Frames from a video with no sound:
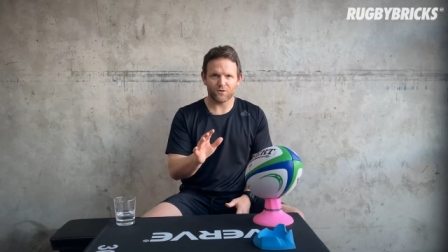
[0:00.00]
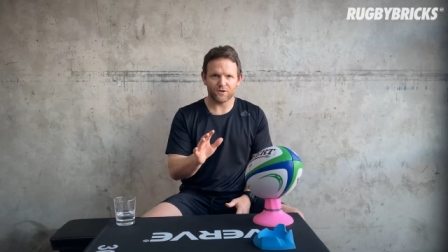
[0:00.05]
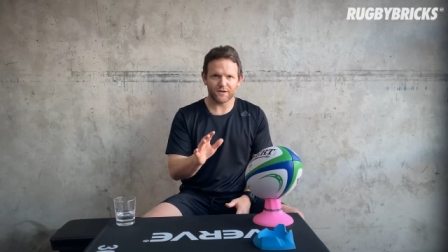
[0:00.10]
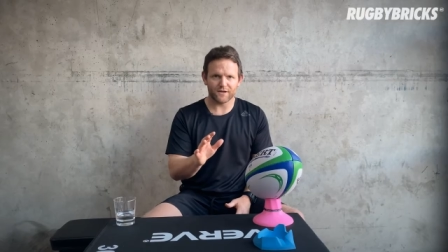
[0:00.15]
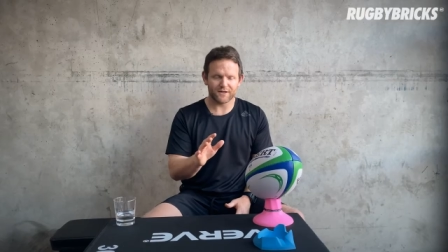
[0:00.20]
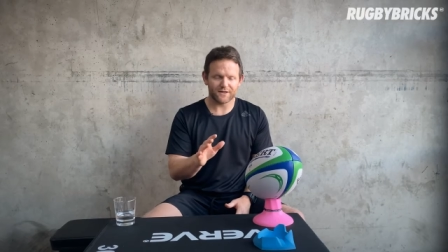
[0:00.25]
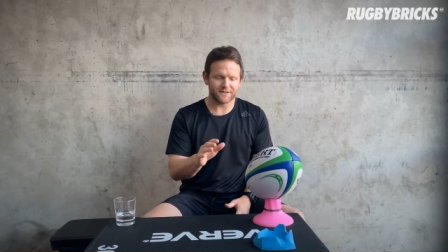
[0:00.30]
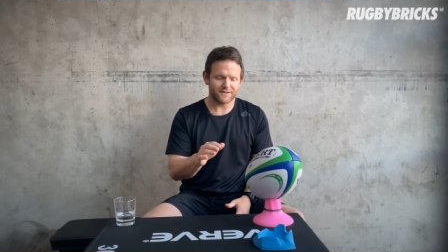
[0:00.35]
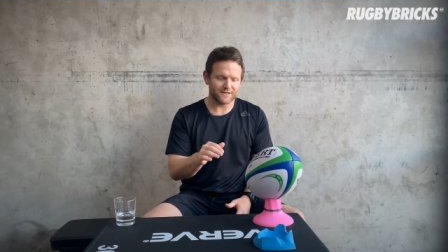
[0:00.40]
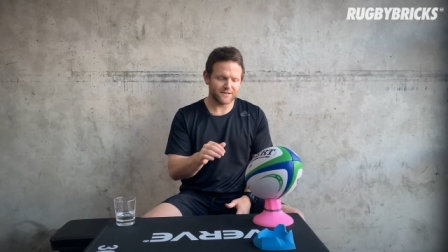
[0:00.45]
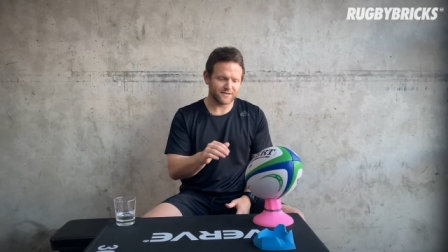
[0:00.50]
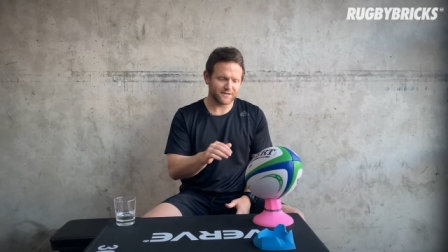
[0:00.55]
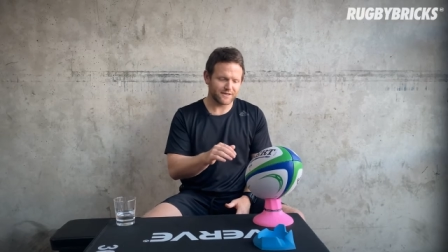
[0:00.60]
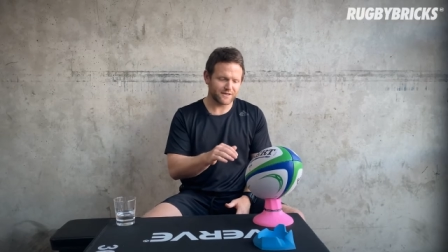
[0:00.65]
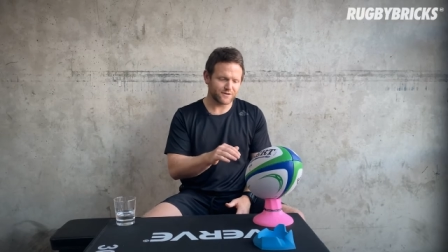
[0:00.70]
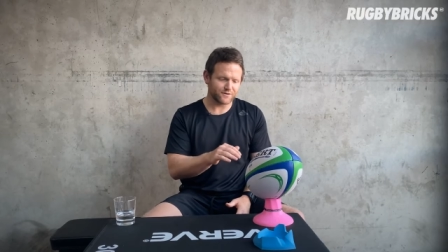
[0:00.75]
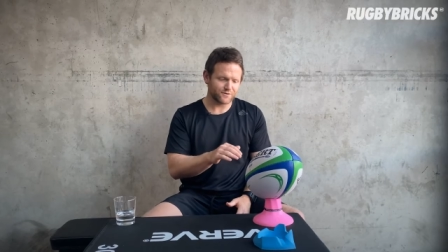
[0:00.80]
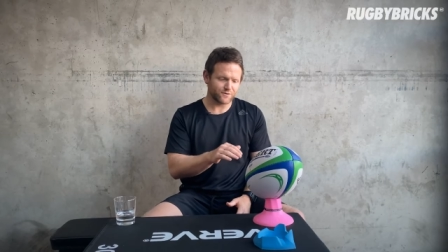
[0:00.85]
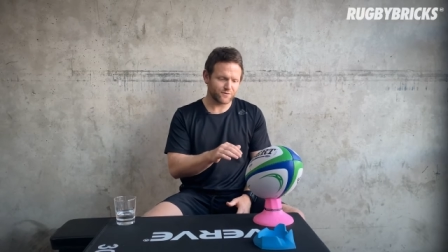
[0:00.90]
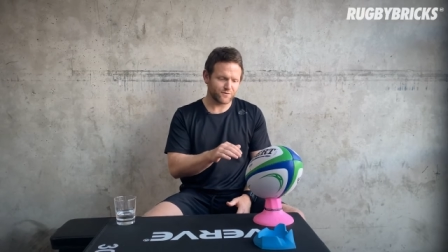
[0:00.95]
kicking technique
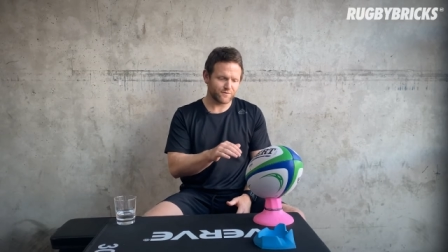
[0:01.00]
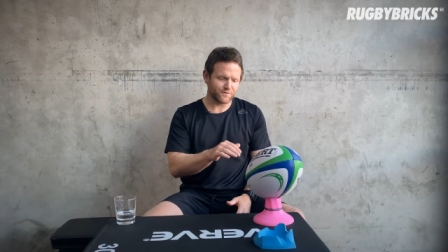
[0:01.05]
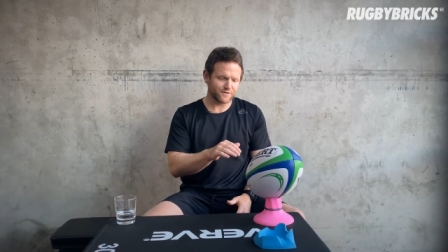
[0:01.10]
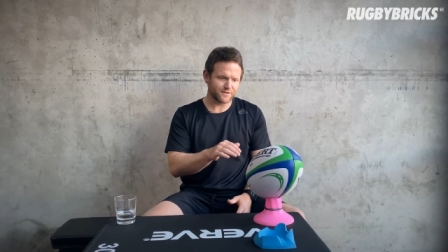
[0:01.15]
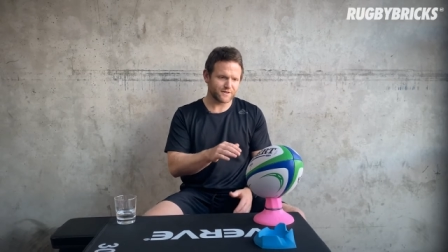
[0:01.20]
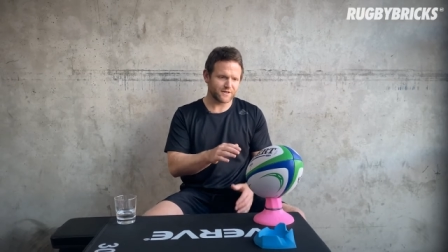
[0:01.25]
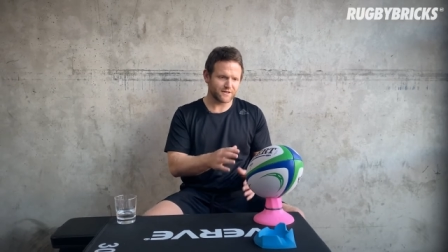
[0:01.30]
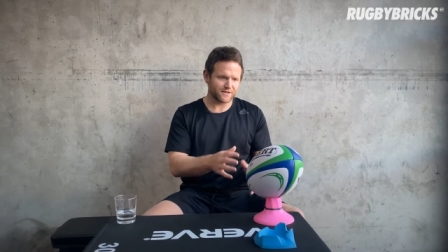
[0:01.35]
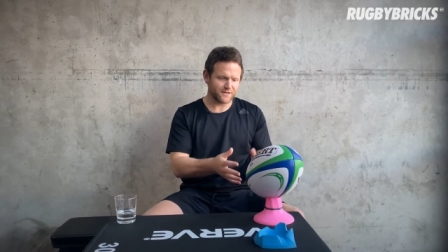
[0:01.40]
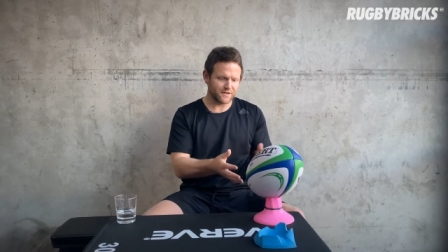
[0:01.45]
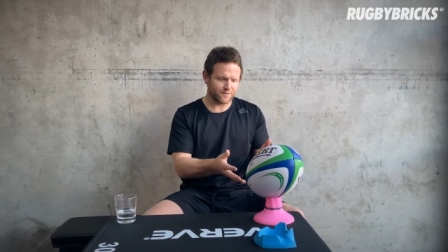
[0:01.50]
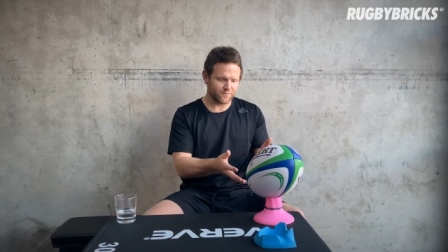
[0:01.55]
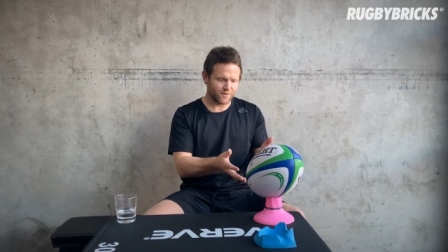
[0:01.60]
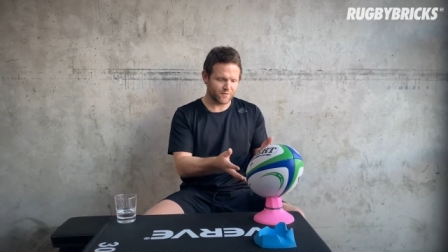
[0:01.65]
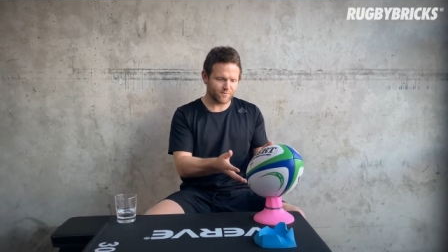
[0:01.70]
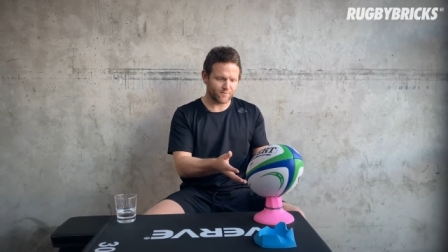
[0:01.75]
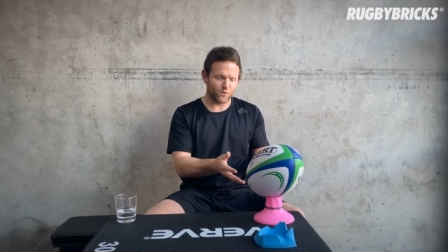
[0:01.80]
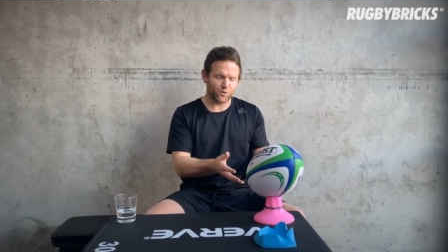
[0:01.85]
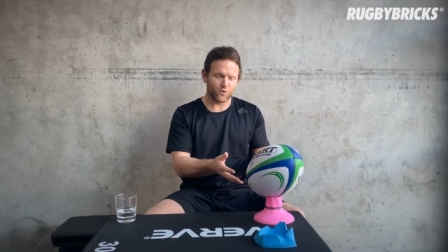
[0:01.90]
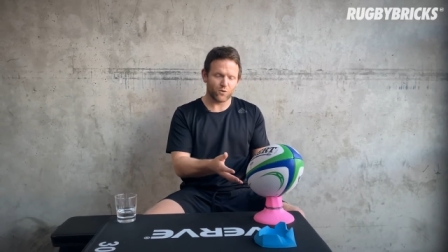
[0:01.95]
because all of a sudden now my
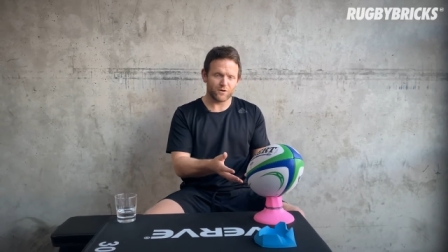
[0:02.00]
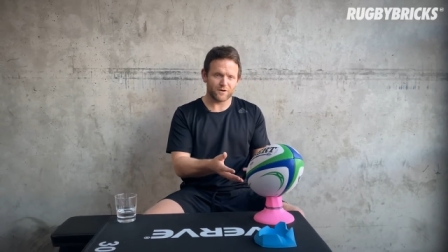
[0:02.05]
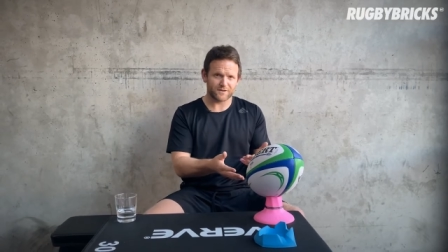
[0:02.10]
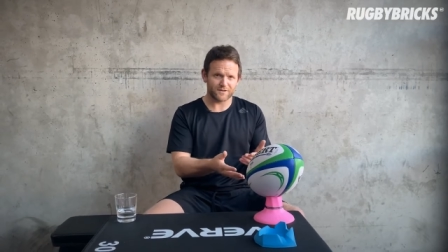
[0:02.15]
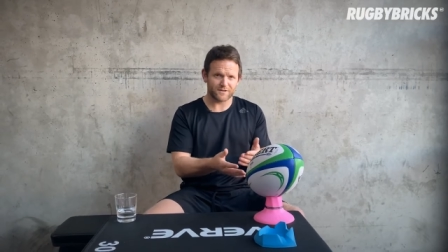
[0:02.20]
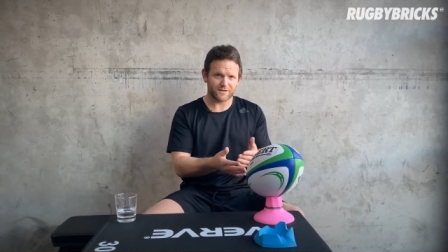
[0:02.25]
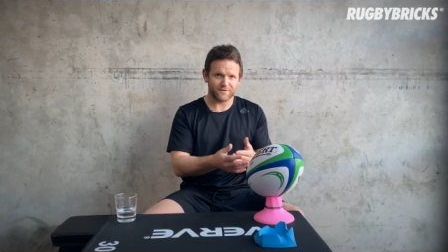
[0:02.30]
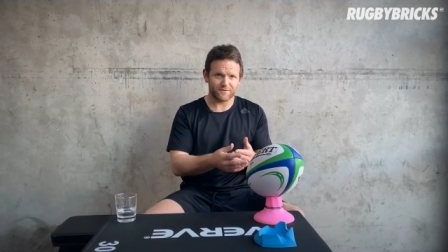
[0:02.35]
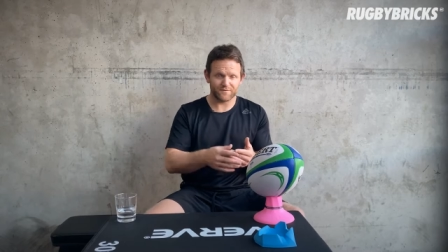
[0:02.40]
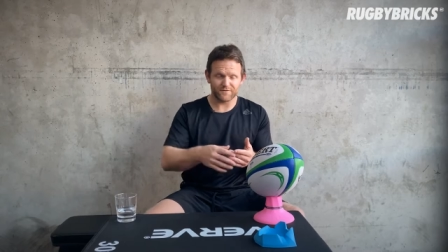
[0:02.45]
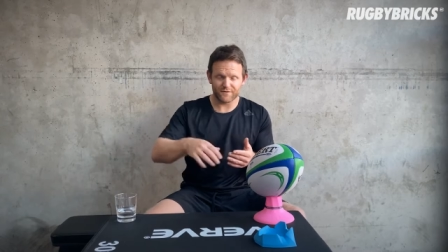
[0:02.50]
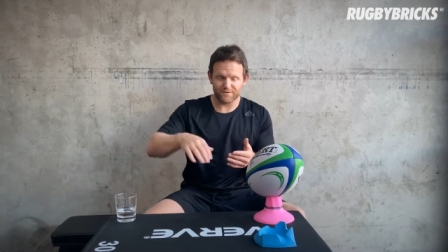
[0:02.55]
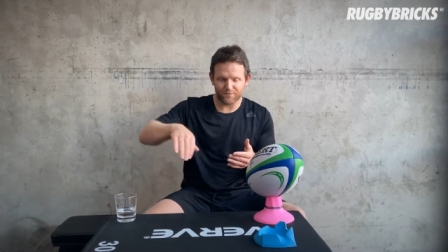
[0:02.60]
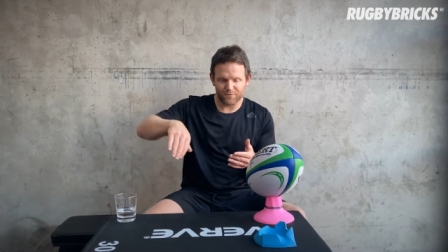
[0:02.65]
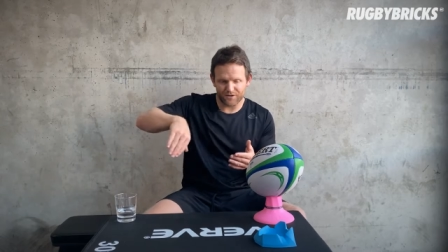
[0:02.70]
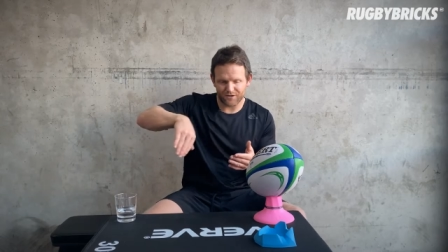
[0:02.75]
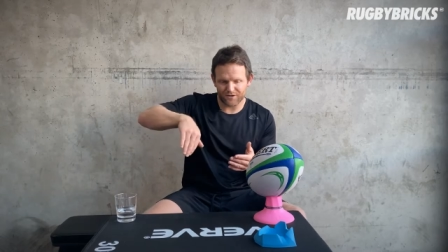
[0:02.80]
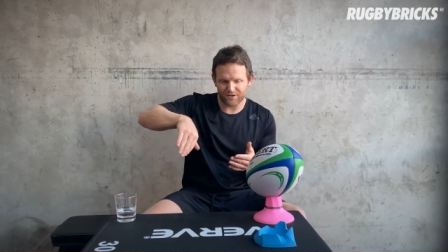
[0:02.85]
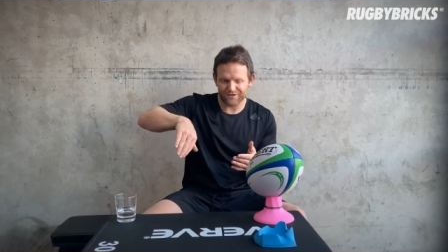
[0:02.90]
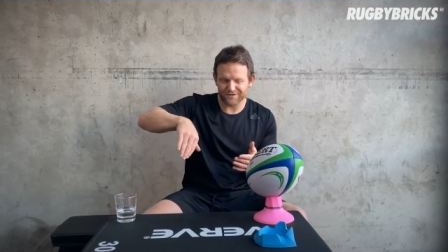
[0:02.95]
ball looks different,
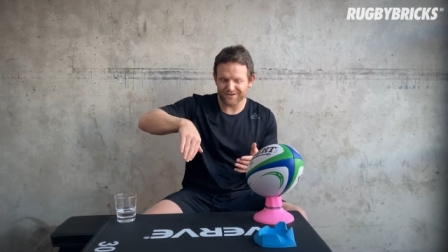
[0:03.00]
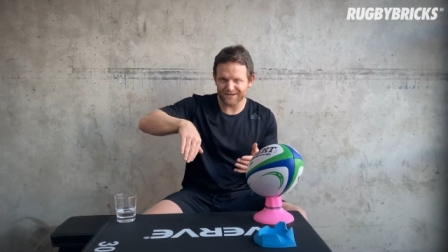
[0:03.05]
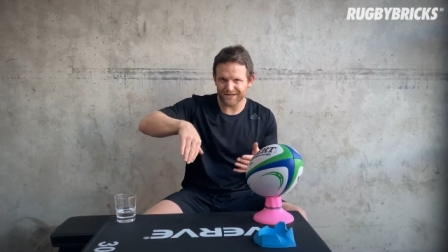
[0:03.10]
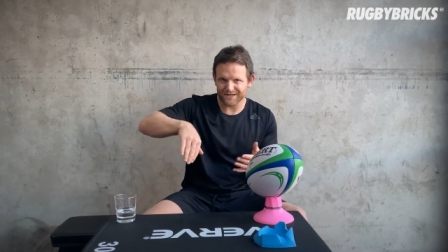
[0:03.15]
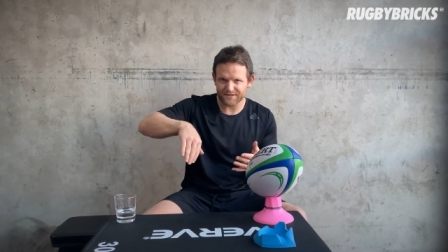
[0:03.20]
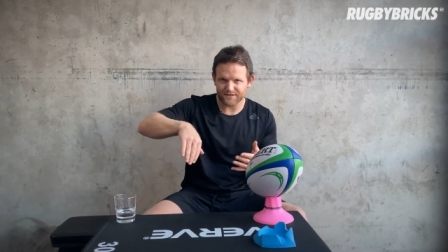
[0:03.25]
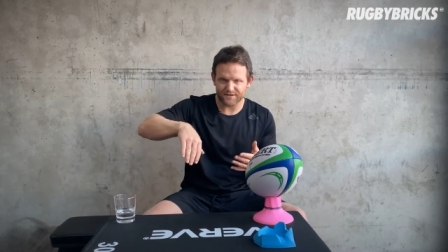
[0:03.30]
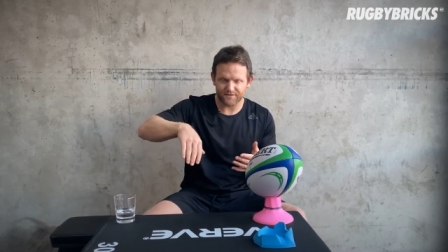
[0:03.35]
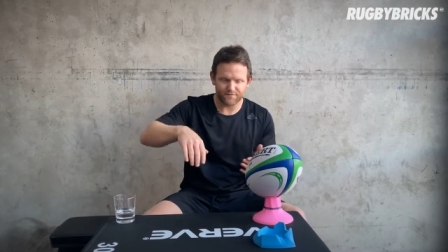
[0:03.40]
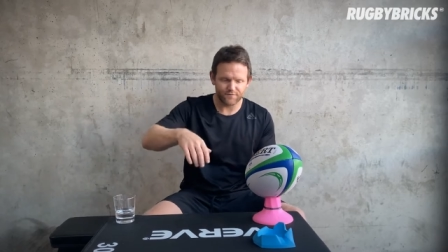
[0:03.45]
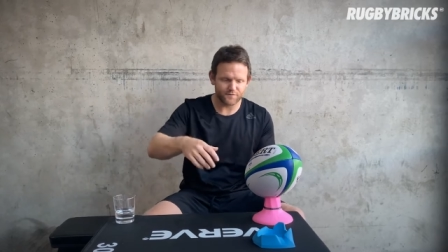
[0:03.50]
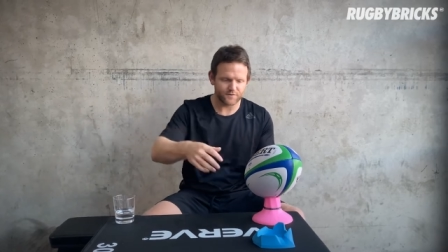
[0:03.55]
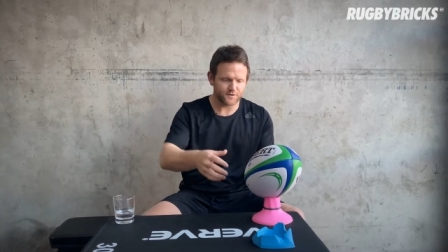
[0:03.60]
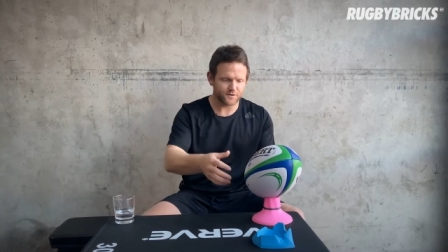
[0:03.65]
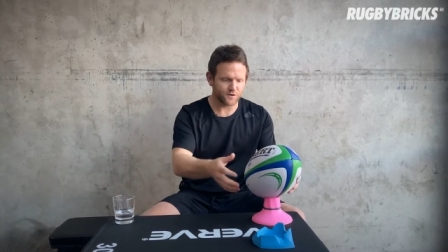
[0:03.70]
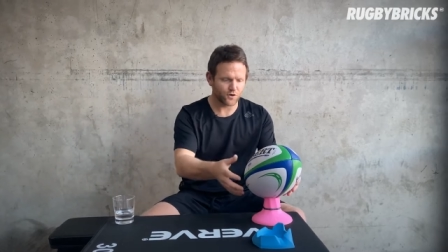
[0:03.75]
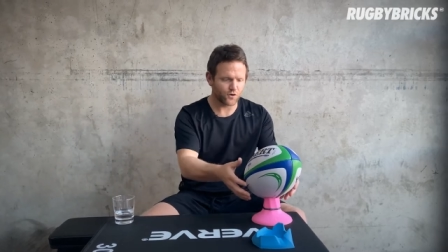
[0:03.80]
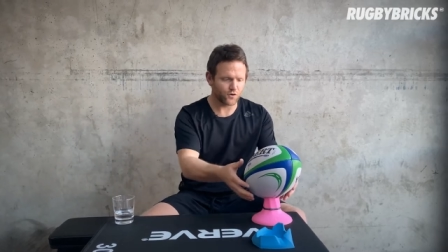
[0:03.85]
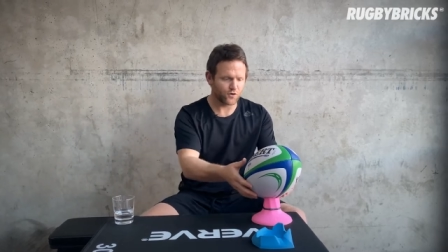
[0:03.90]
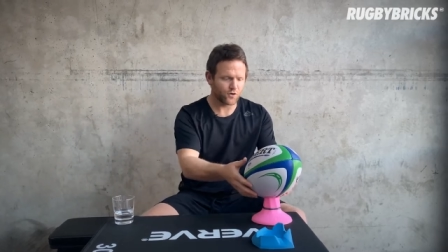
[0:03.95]
my contact's different.
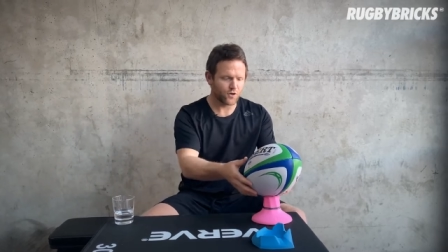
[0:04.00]
So